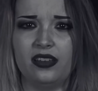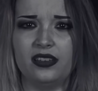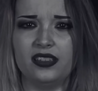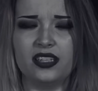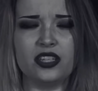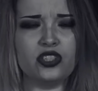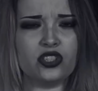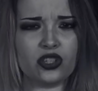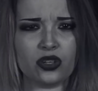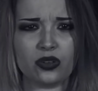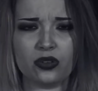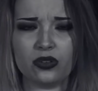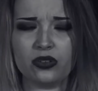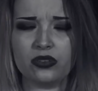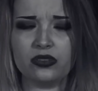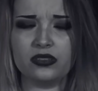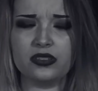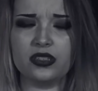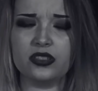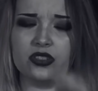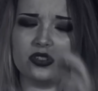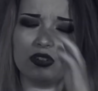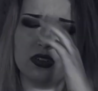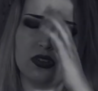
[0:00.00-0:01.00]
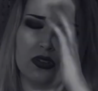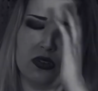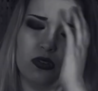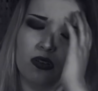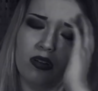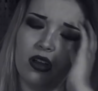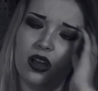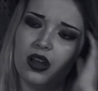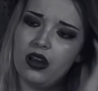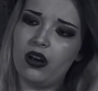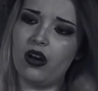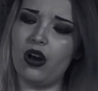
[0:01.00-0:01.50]
did you did
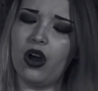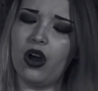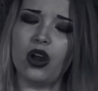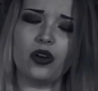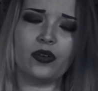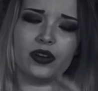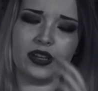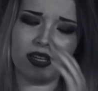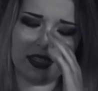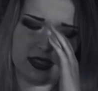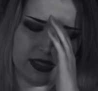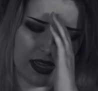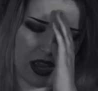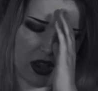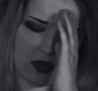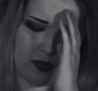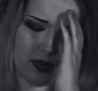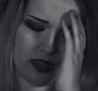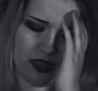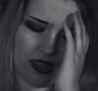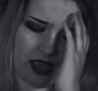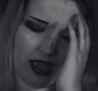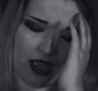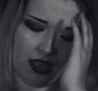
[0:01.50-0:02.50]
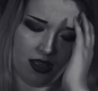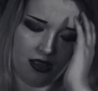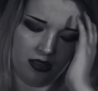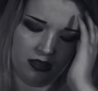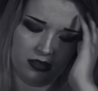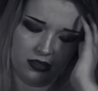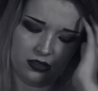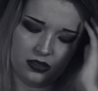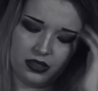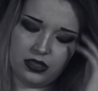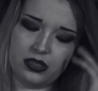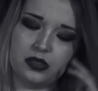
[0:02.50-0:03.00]
you already tell me that
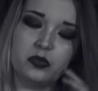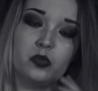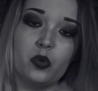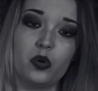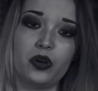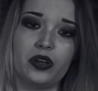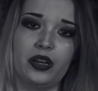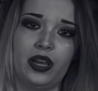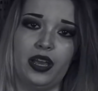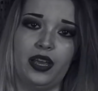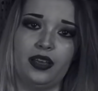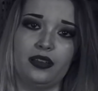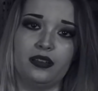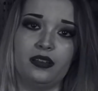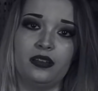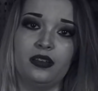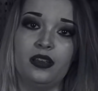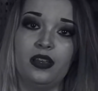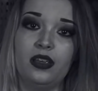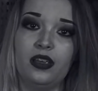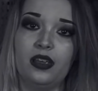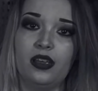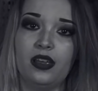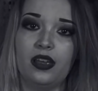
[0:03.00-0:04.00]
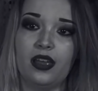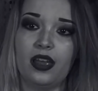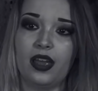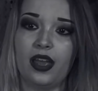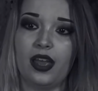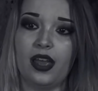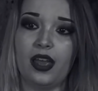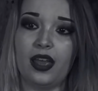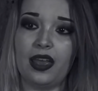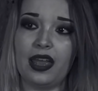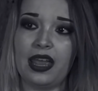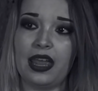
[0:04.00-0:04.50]
this morning
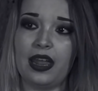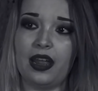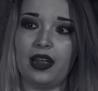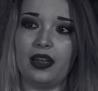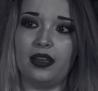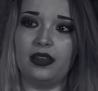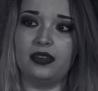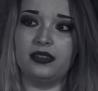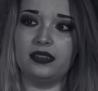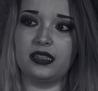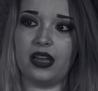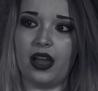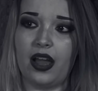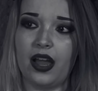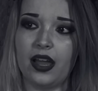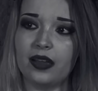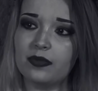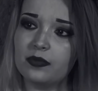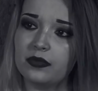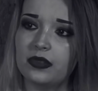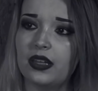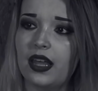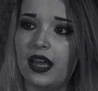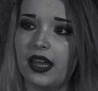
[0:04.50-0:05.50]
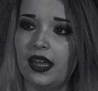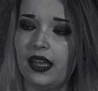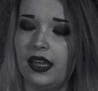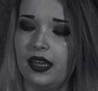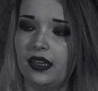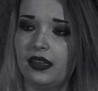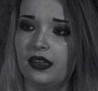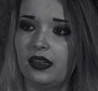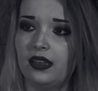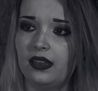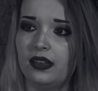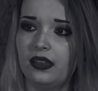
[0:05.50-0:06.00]
and i'm like
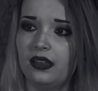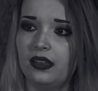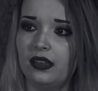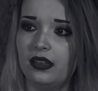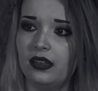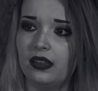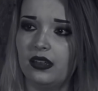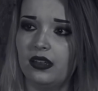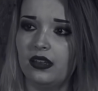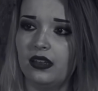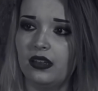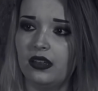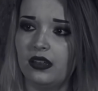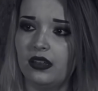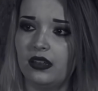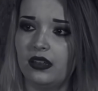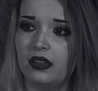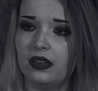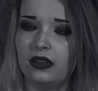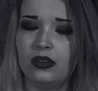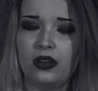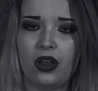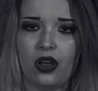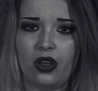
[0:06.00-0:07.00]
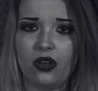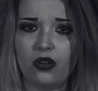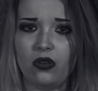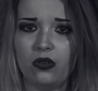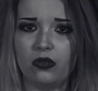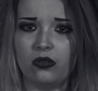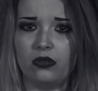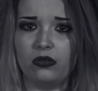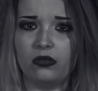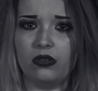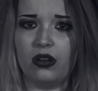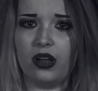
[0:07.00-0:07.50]

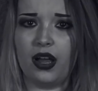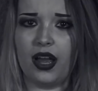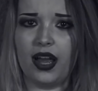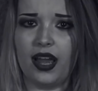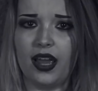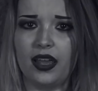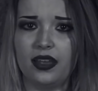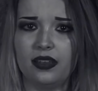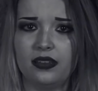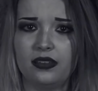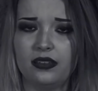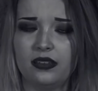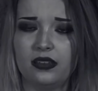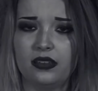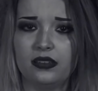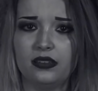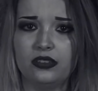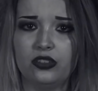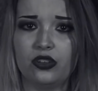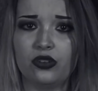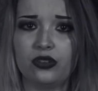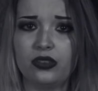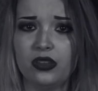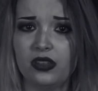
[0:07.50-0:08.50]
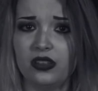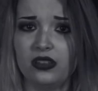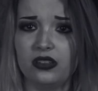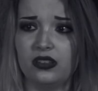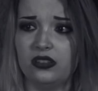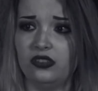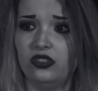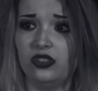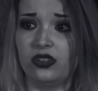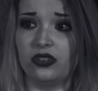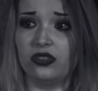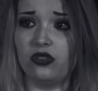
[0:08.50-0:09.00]
no i you're the
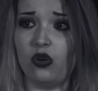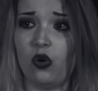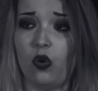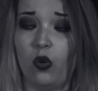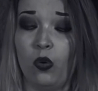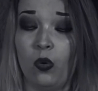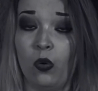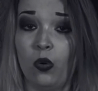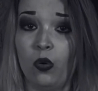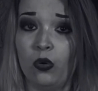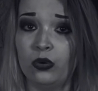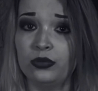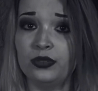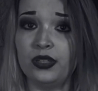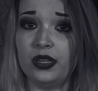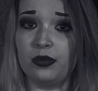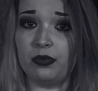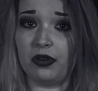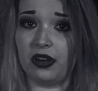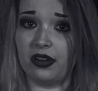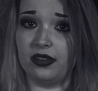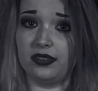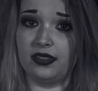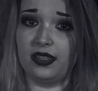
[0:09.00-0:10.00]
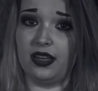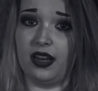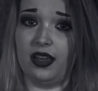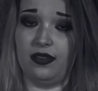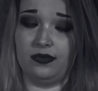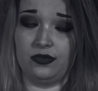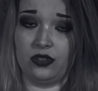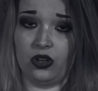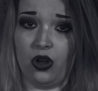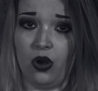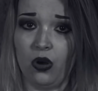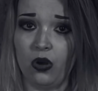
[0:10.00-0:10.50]
you're the only person i've
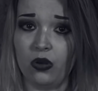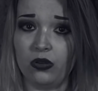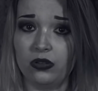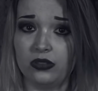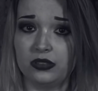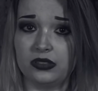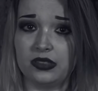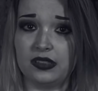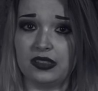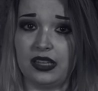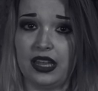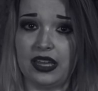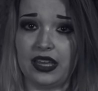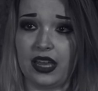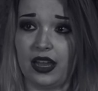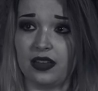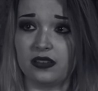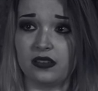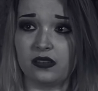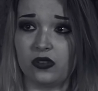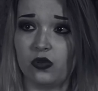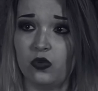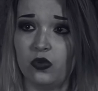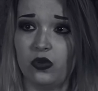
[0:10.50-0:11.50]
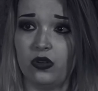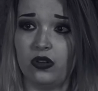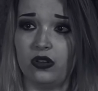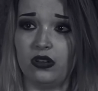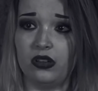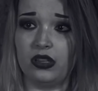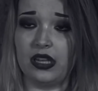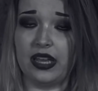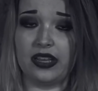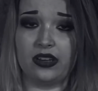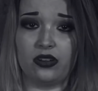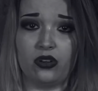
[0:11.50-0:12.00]
told like at school
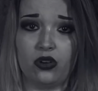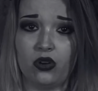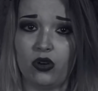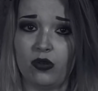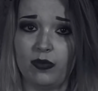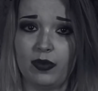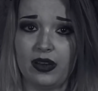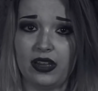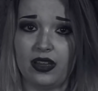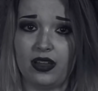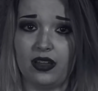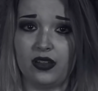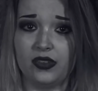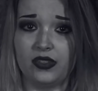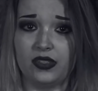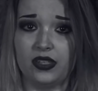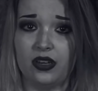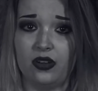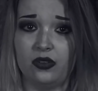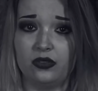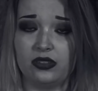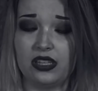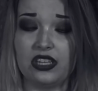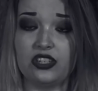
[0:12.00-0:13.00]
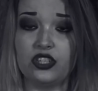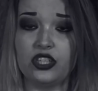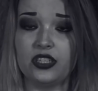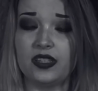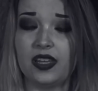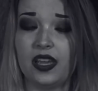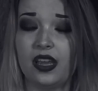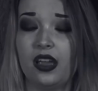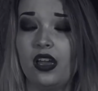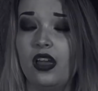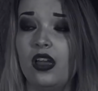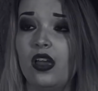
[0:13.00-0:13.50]
like nobody else knows and she's
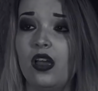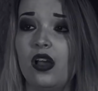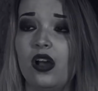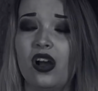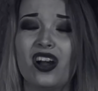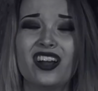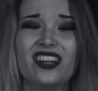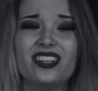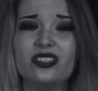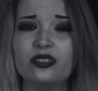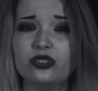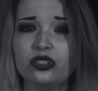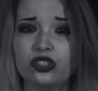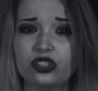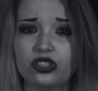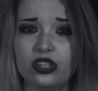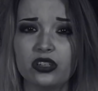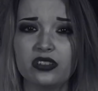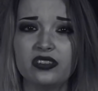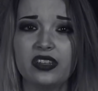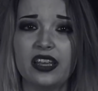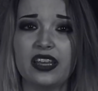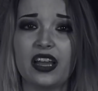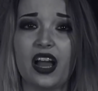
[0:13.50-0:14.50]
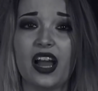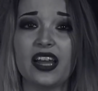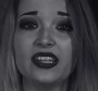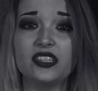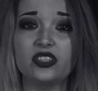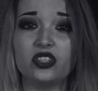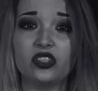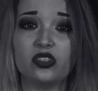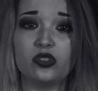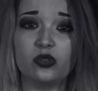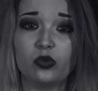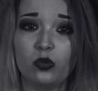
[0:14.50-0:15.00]
like are you sure like i
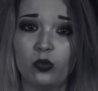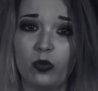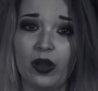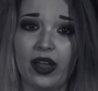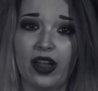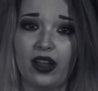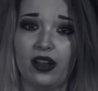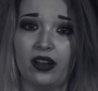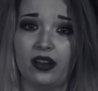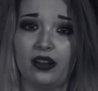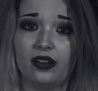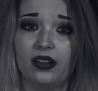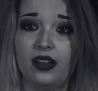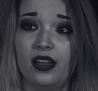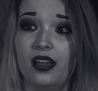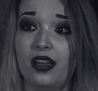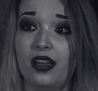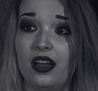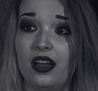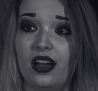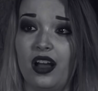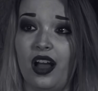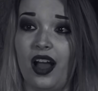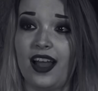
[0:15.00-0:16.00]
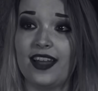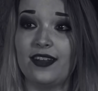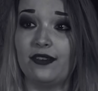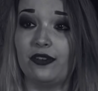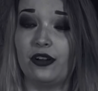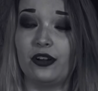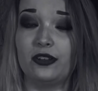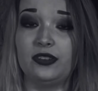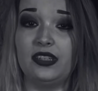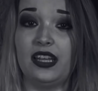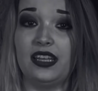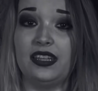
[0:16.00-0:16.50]
swear I have
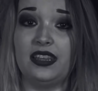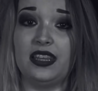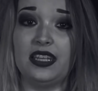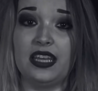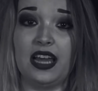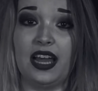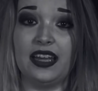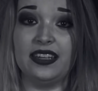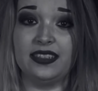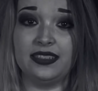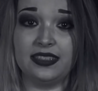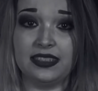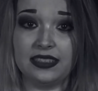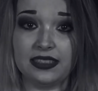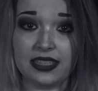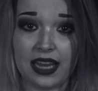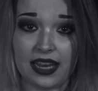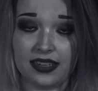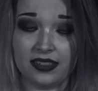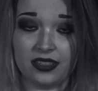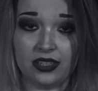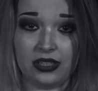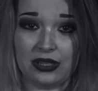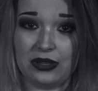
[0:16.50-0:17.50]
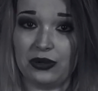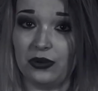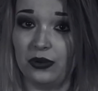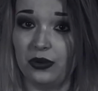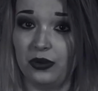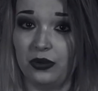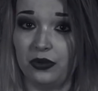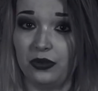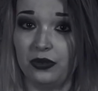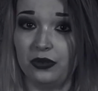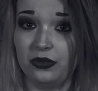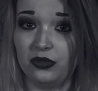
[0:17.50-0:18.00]
heard like the
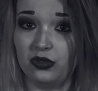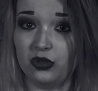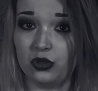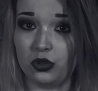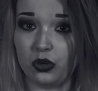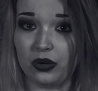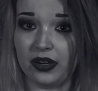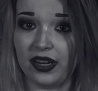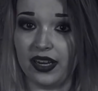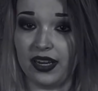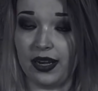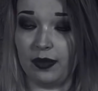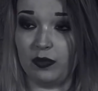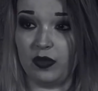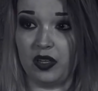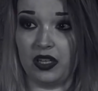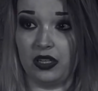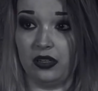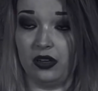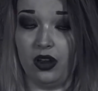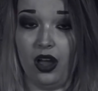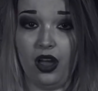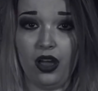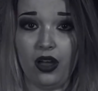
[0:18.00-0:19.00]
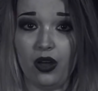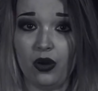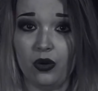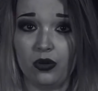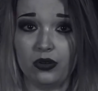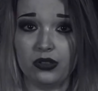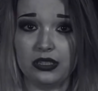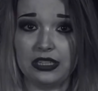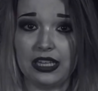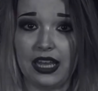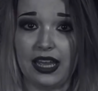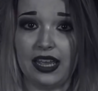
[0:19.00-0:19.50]
identical story, and I'm like,
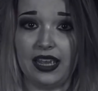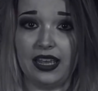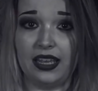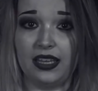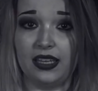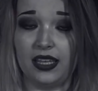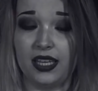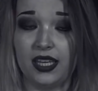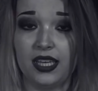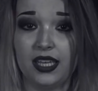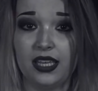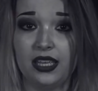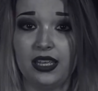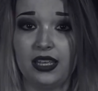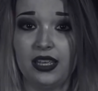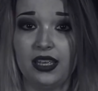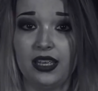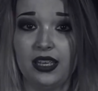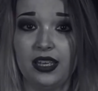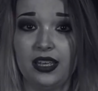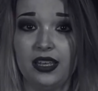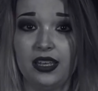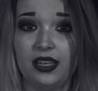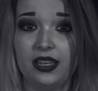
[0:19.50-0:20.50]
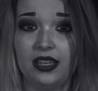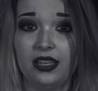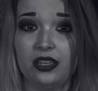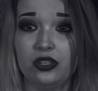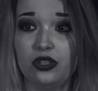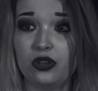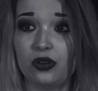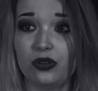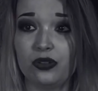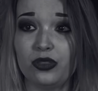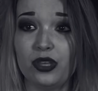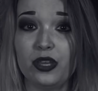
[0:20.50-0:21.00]
no, like
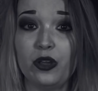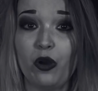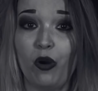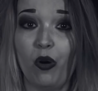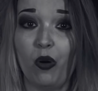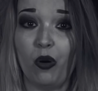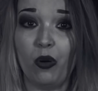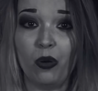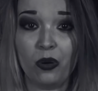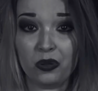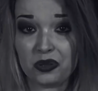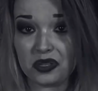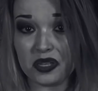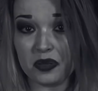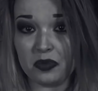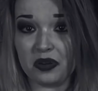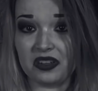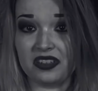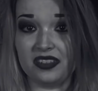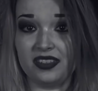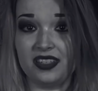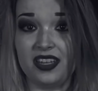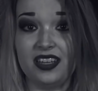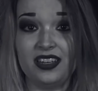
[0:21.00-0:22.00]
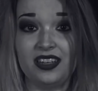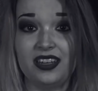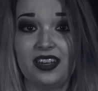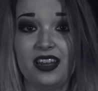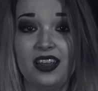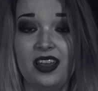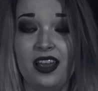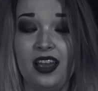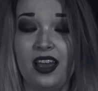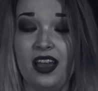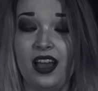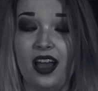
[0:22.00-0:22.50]
you're the only person
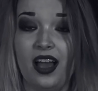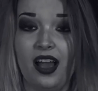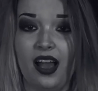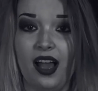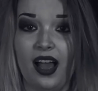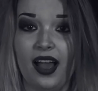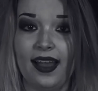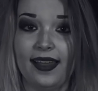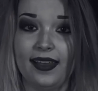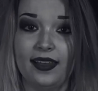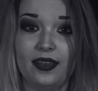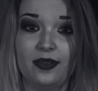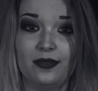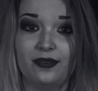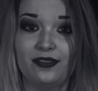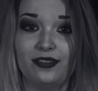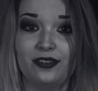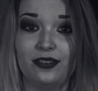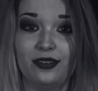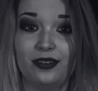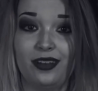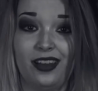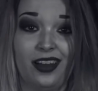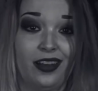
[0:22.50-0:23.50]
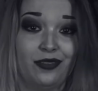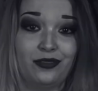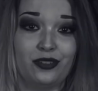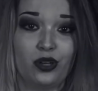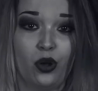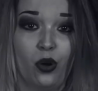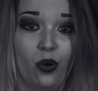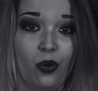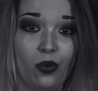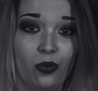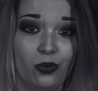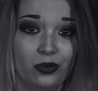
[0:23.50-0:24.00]
I've I've
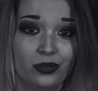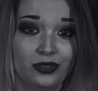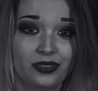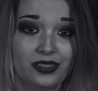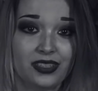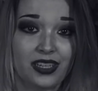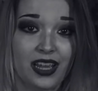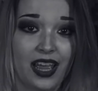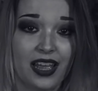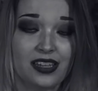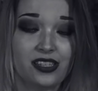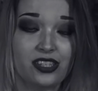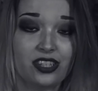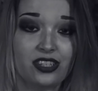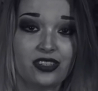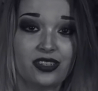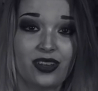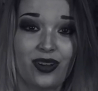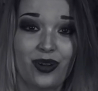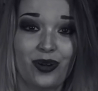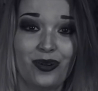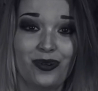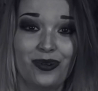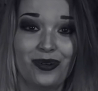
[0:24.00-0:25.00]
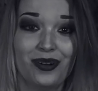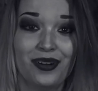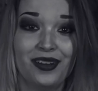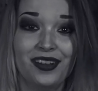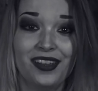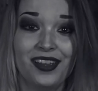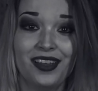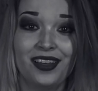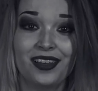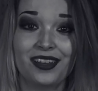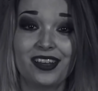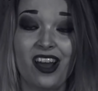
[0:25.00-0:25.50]
told. And so
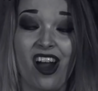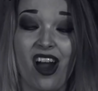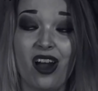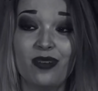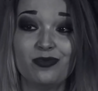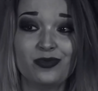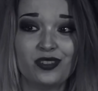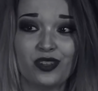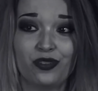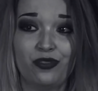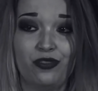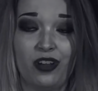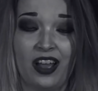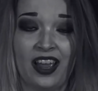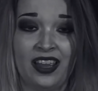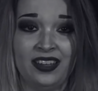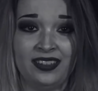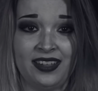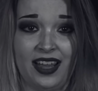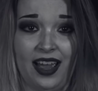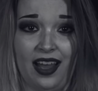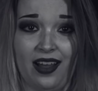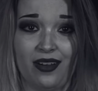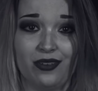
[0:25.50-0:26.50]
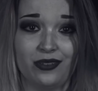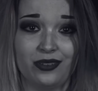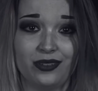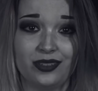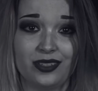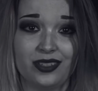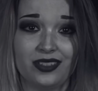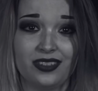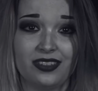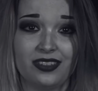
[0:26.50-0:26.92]
come to find out